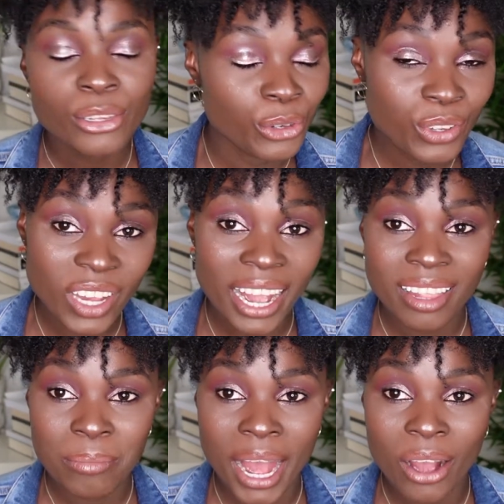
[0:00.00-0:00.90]
Do check
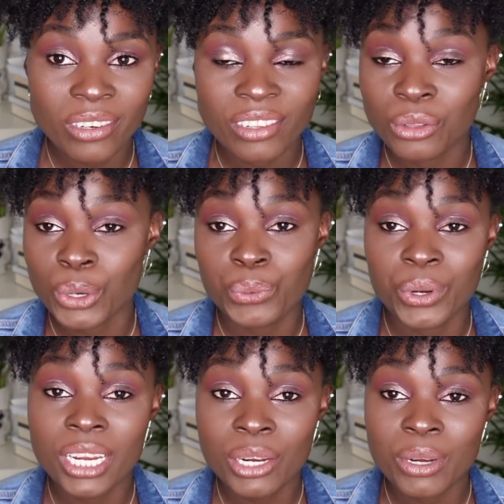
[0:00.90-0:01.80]
them out, they're
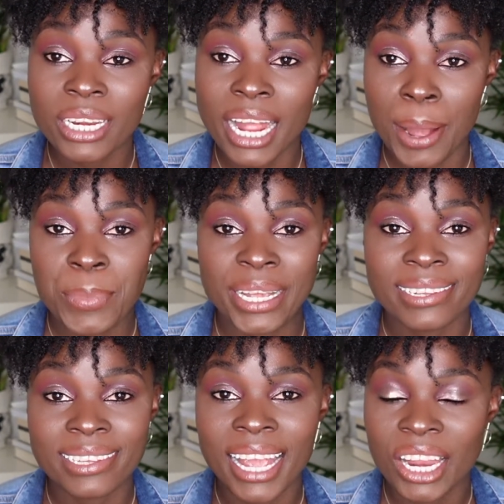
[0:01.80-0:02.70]
really
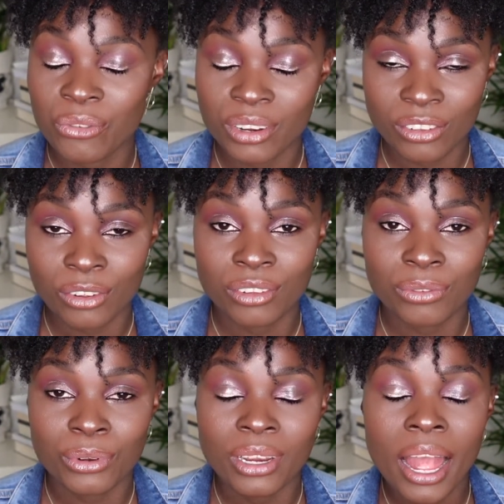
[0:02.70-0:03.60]
amazing and
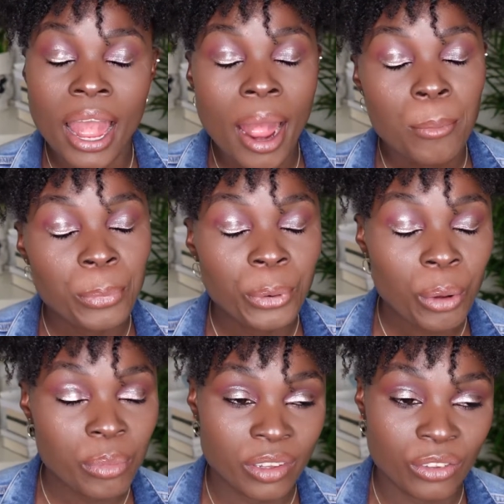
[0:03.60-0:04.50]
resourceful.
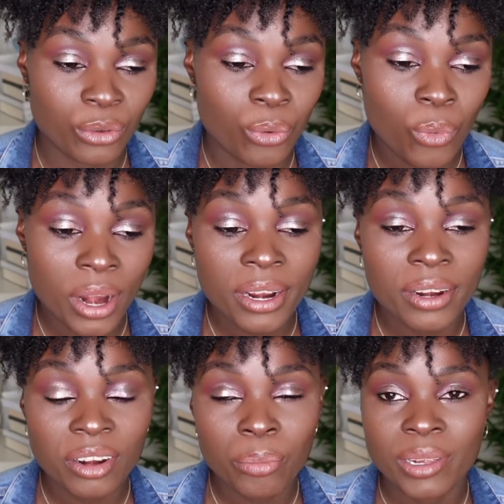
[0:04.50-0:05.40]
Promise you
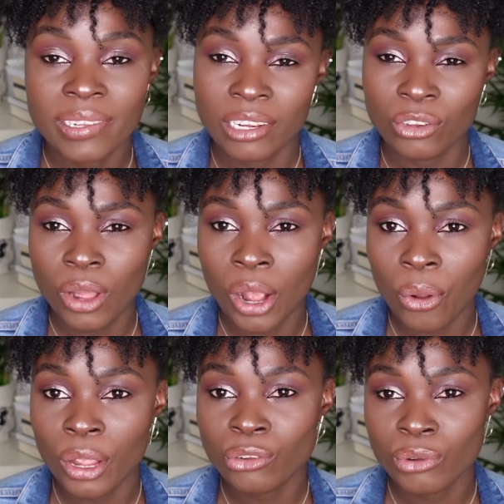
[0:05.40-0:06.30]
100% you are
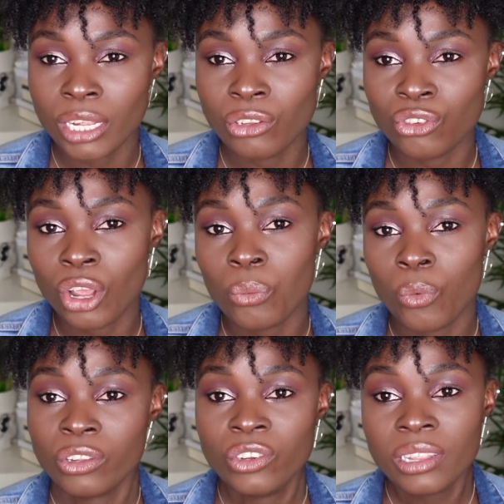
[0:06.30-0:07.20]
going to enjoy
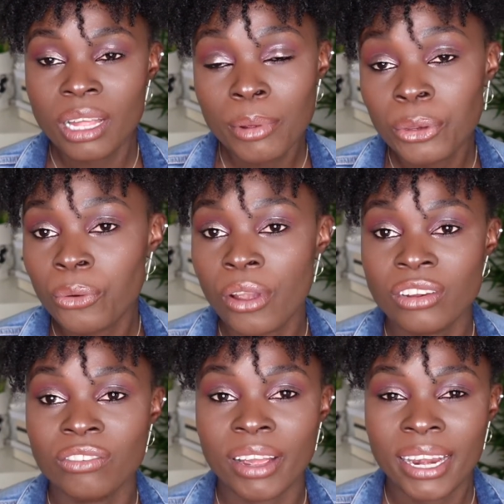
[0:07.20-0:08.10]
watching them, and you're going
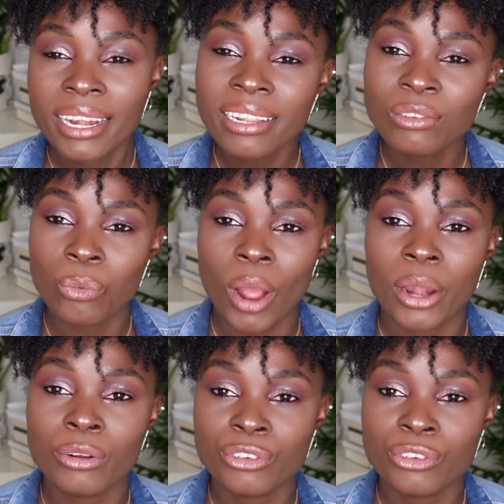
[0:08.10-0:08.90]
to find at least one or